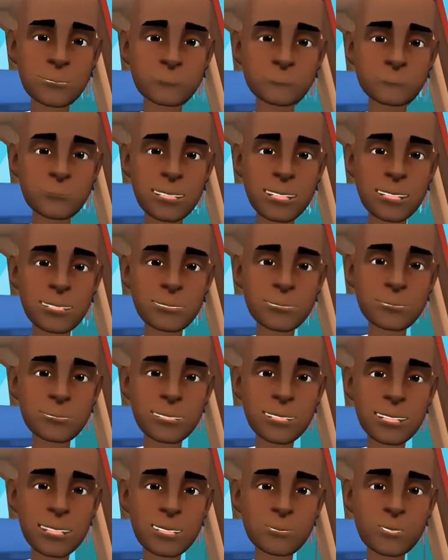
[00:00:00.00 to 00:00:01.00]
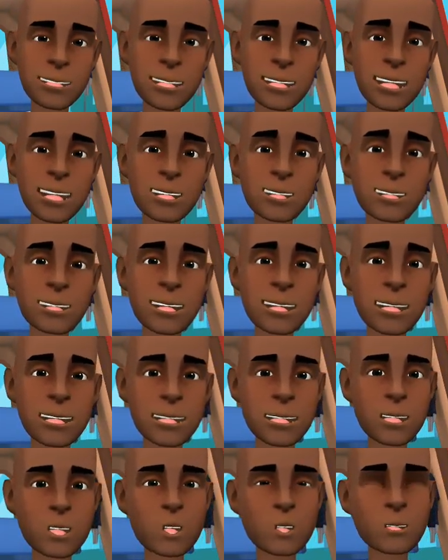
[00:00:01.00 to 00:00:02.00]
Boy, I hope this turkey is
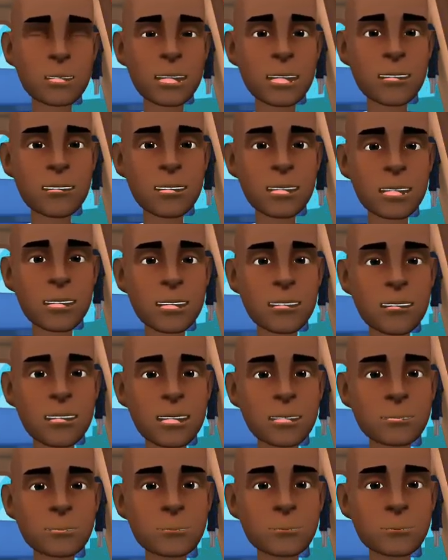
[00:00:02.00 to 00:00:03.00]
juicy and flavorful.